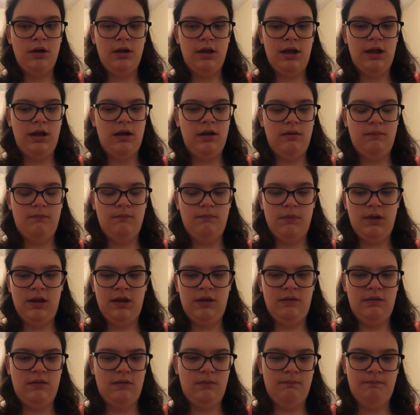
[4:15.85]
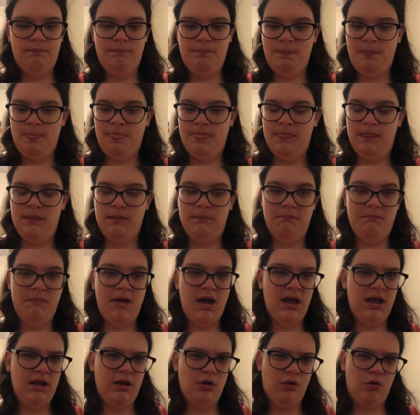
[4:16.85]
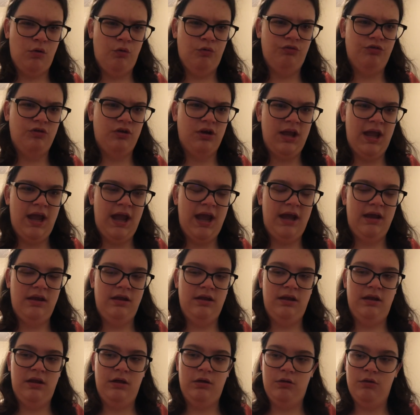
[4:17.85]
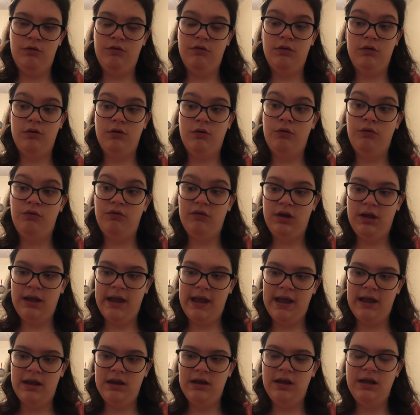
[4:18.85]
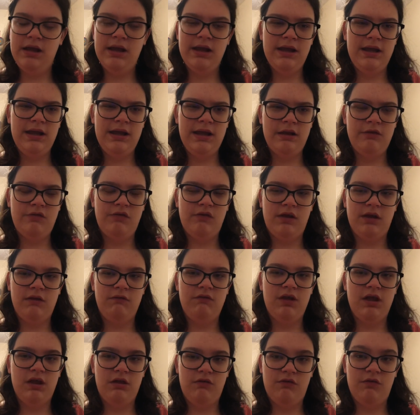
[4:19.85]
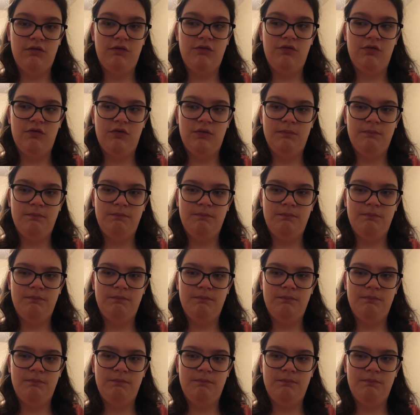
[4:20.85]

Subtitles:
And my older cat, the other older cat, he doesn't give kisses.